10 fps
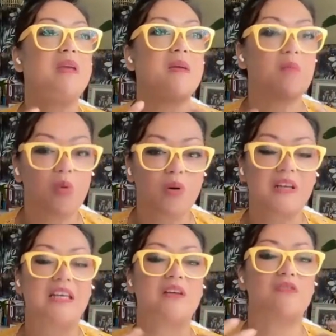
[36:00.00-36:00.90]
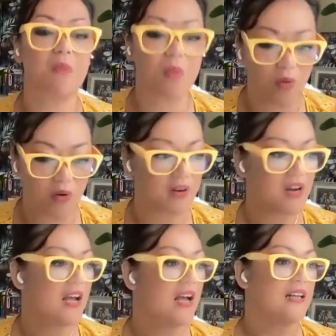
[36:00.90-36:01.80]
be more, give more,
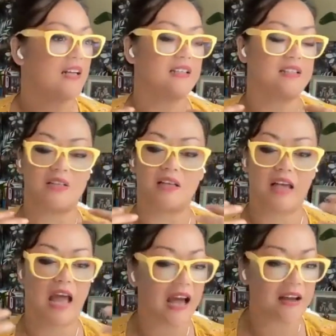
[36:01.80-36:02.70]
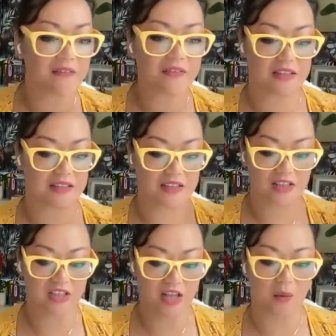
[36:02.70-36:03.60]
have
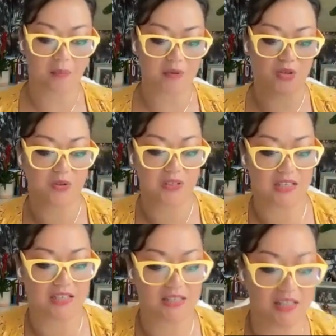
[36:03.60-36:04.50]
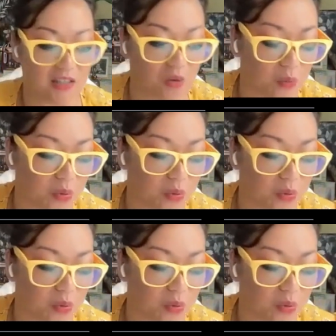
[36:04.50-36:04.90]
just the opportunities in the